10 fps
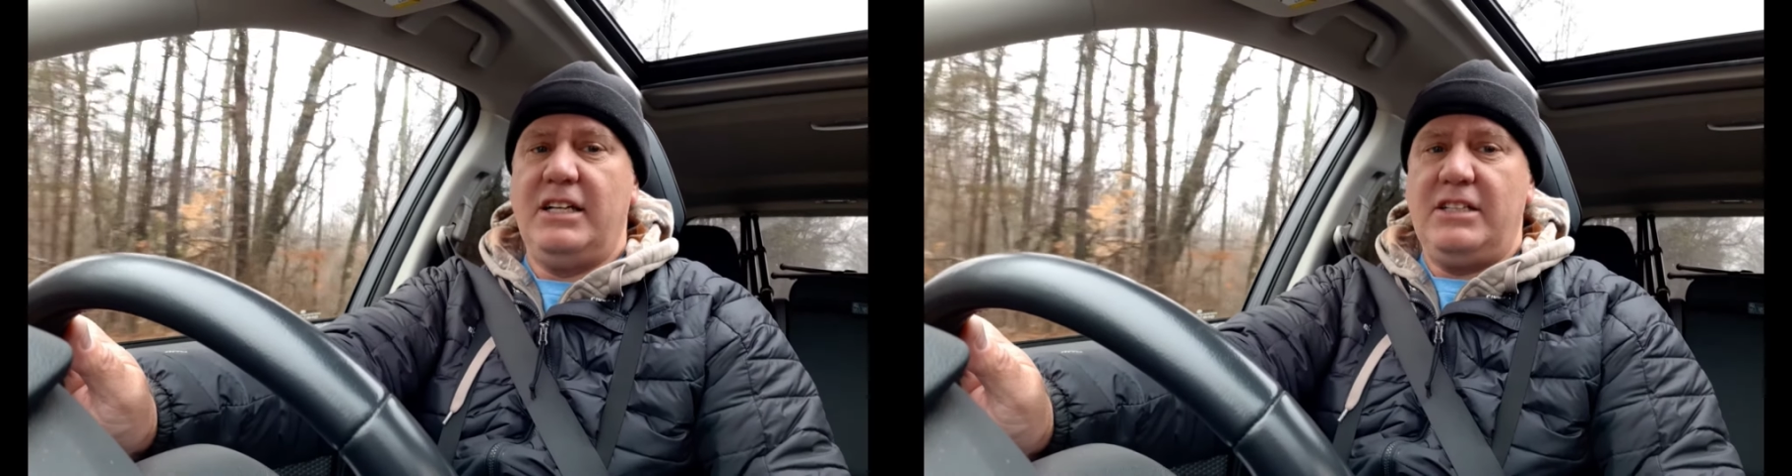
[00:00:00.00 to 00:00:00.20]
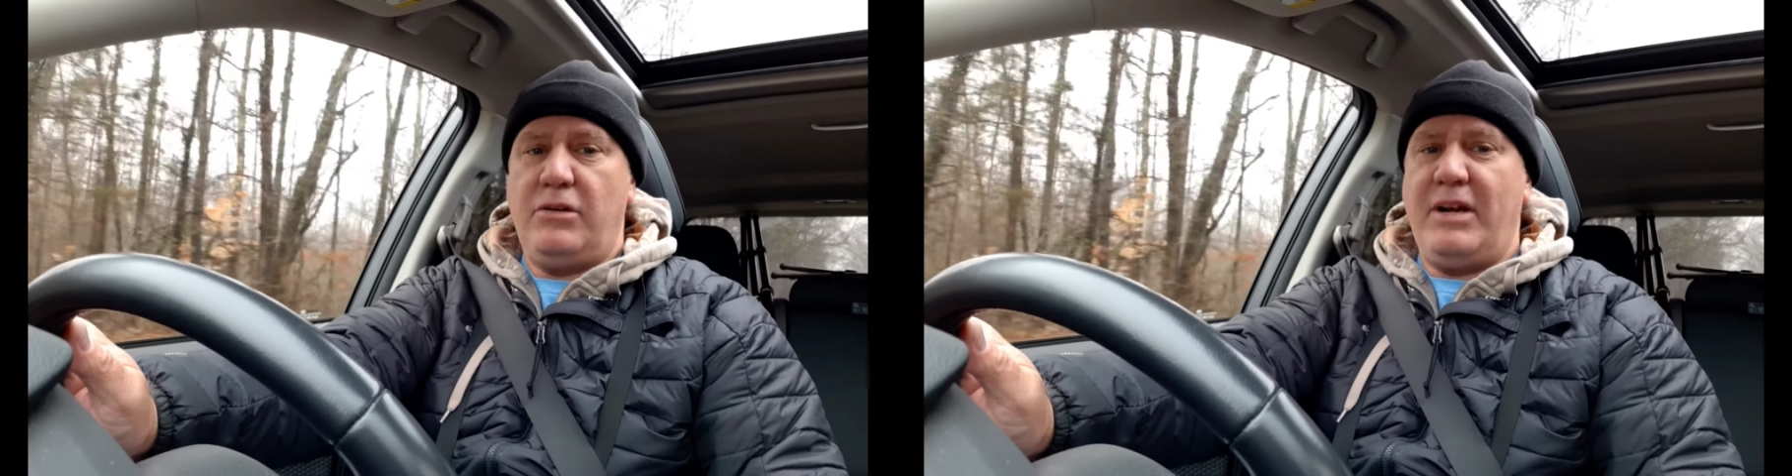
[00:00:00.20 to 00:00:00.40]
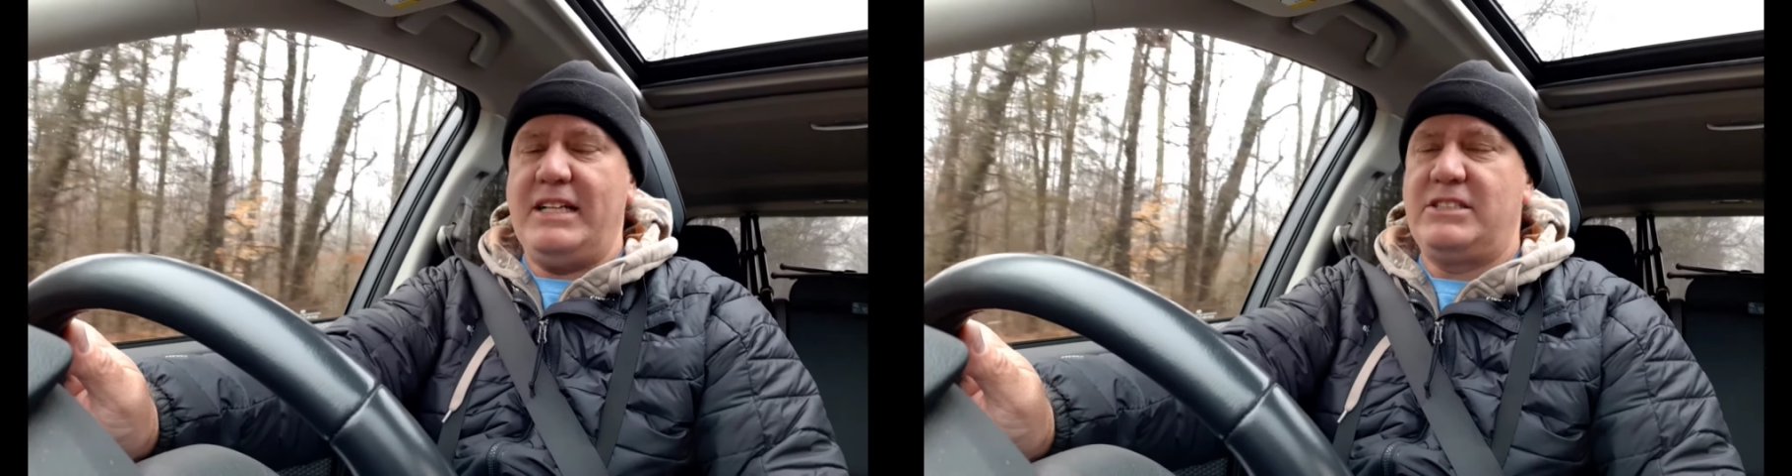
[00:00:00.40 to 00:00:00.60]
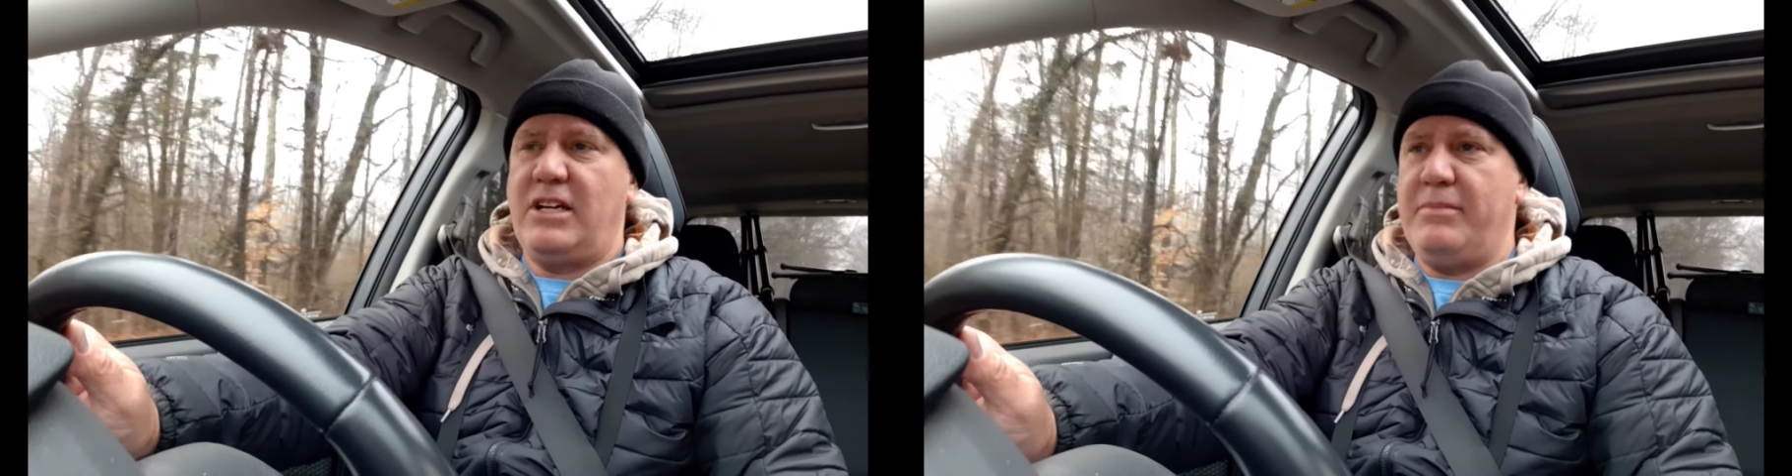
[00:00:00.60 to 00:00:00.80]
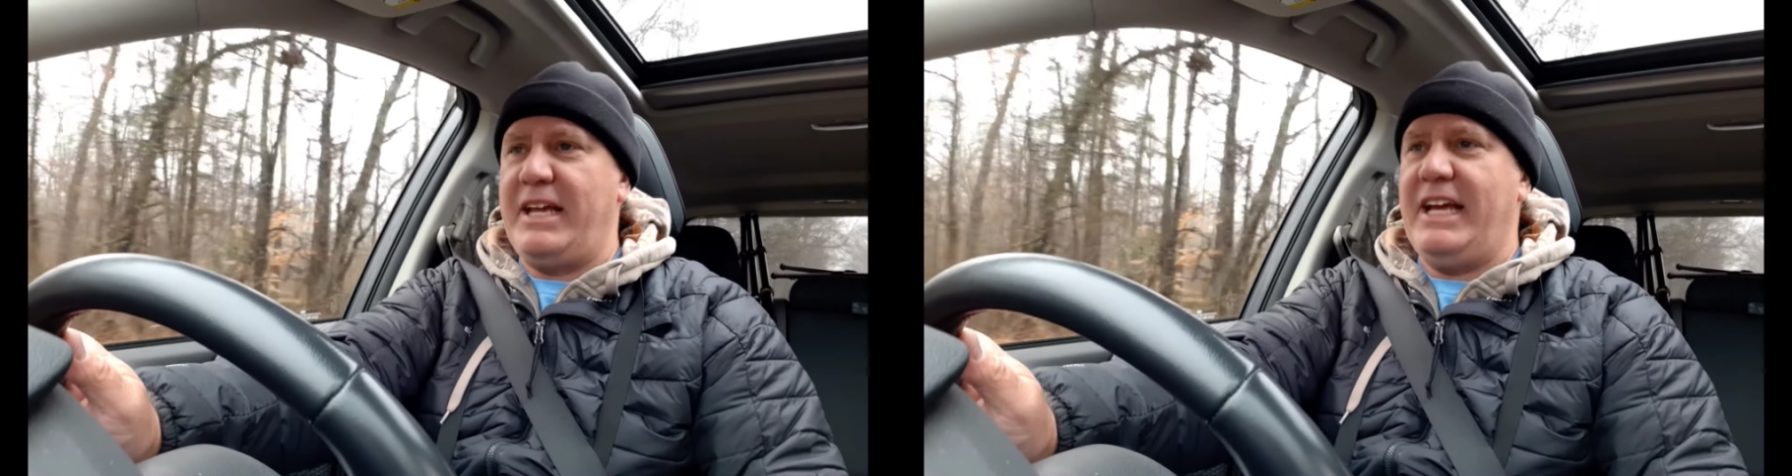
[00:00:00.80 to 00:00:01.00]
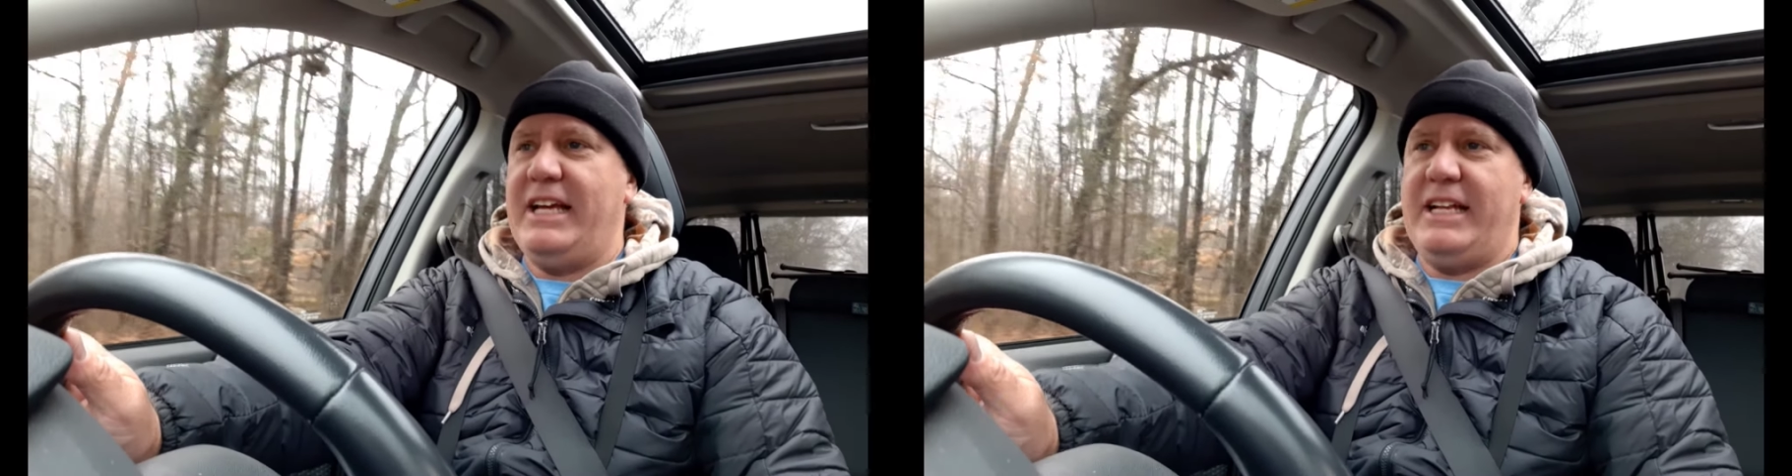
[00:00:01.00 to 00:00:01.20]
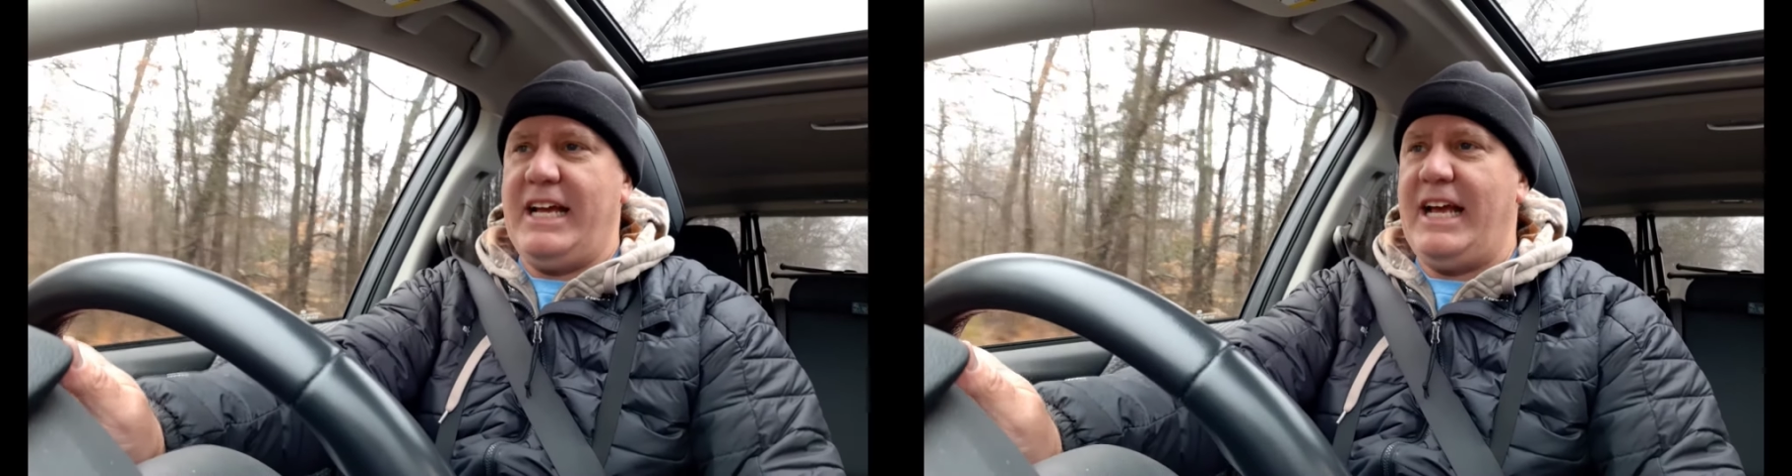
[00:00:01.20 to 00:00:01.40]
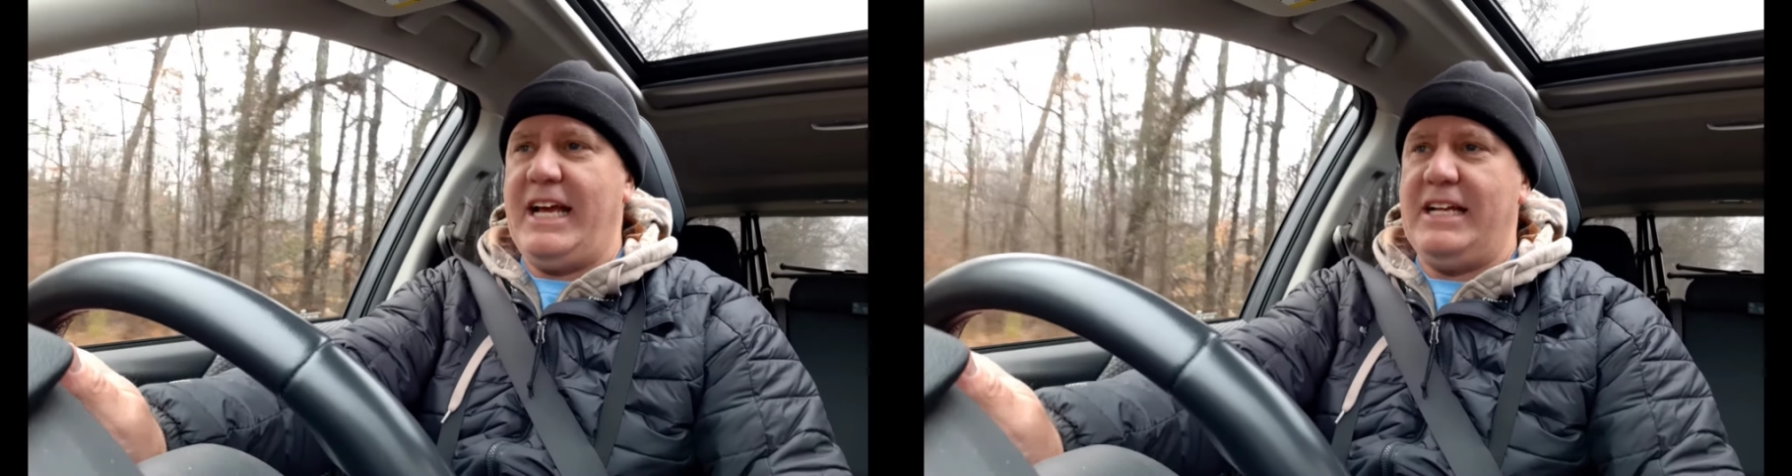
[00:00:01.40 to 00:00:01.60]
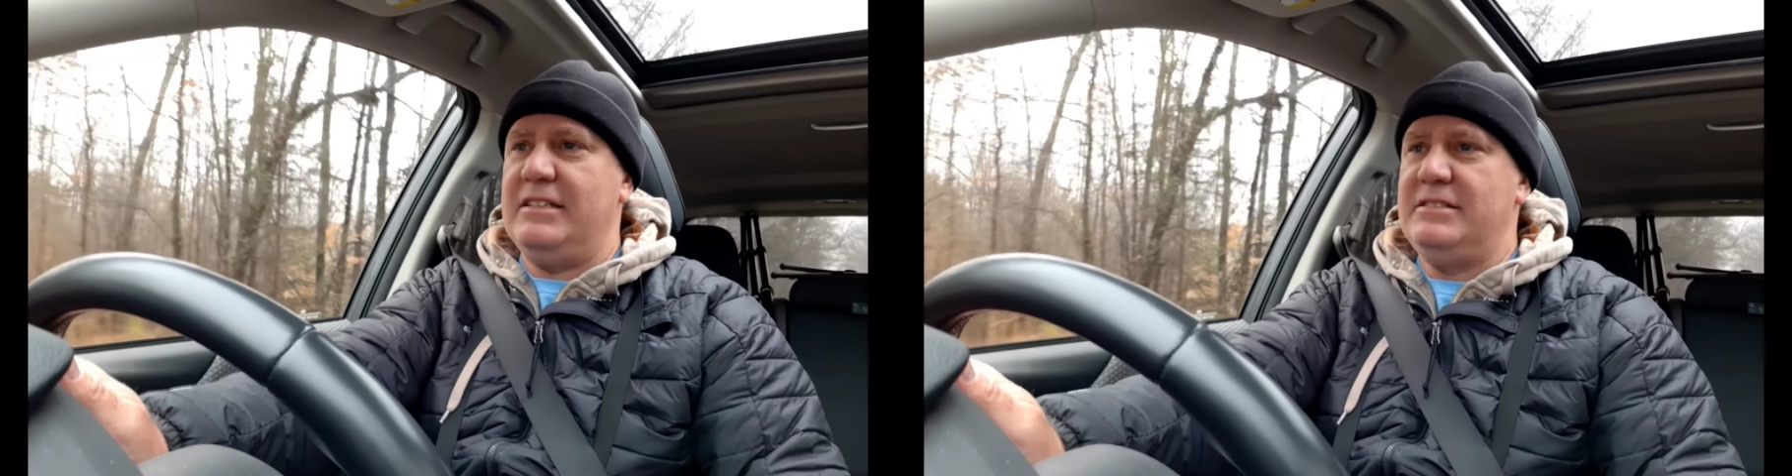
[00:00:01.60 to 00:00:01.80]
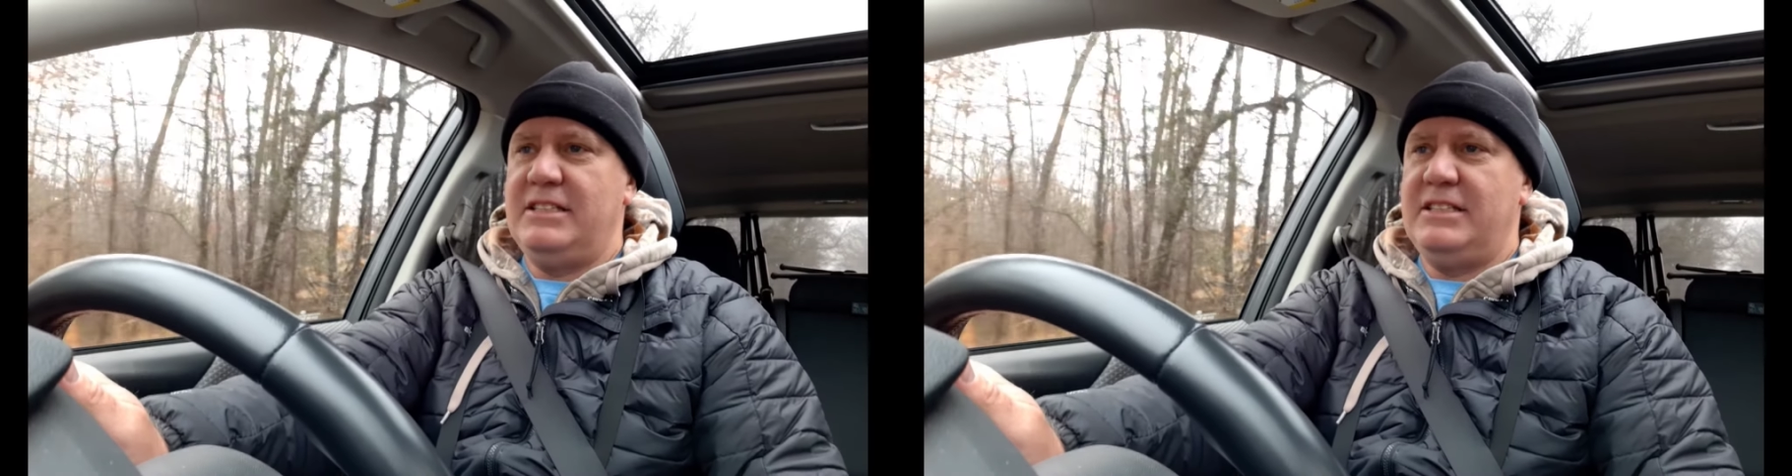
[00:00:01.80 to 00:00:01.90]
The rain's coming in, and